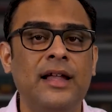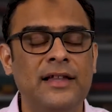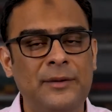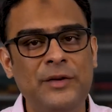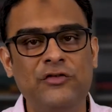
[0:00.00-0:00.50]

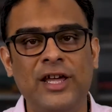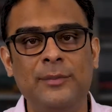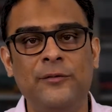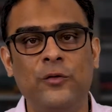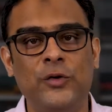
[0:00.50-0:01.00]
Let me share
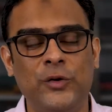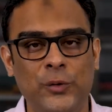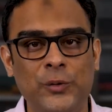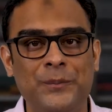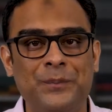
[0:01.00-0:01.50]
before
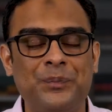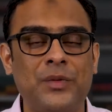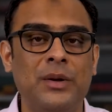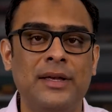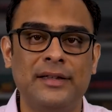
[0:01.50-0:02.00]
you
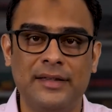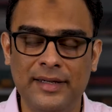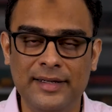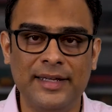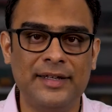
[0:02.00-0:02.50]

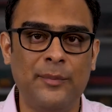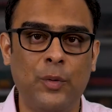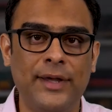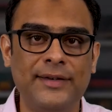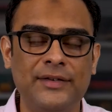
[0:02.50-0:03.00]
3 data
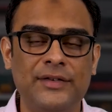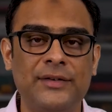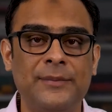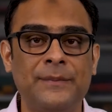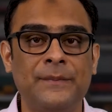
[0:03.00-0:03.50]

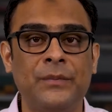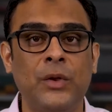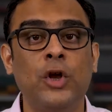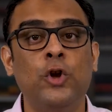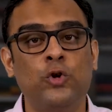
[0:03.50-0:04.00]
points,
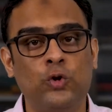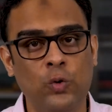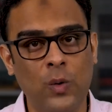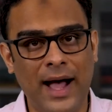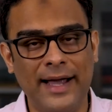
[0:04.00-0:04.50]

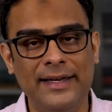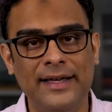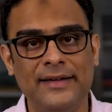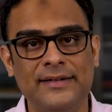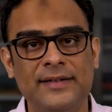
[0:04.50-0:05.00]
2
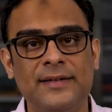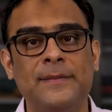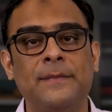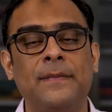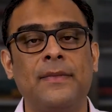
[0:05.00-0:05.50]

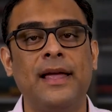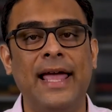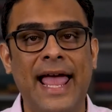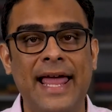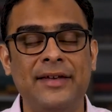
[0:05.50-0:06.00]
ideas,
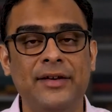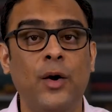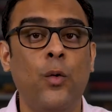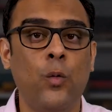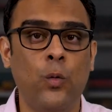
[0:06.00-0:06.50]
and
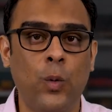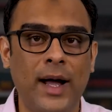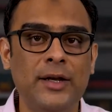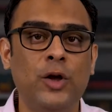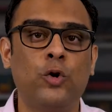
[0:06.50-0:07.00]

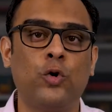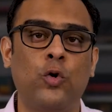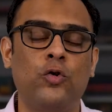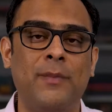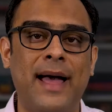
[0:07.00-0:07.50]
1
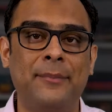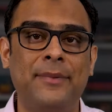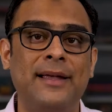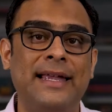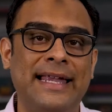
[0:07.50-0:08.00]
roadmap
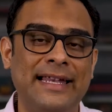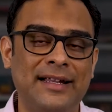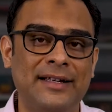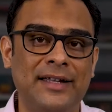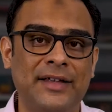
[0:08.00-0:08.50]
in
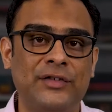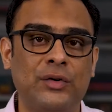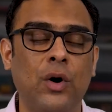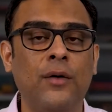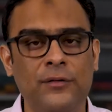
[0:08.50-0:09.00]

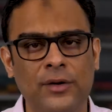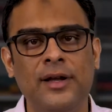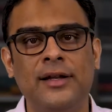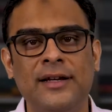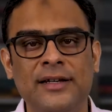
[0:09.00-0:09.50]
context of
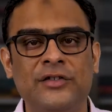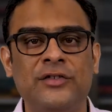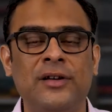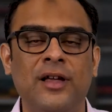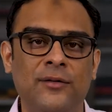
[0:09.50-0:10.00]
the
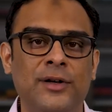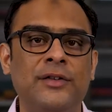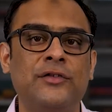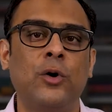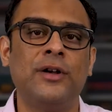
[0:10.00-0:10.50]
digital
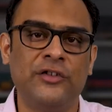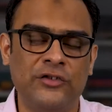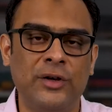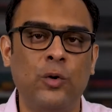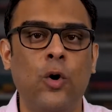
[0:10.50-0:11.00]
governance or
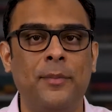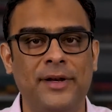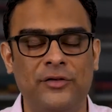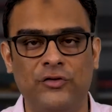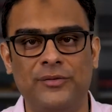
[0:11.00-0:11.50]
digital
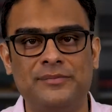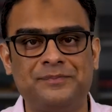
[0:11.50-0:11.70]
cooperation.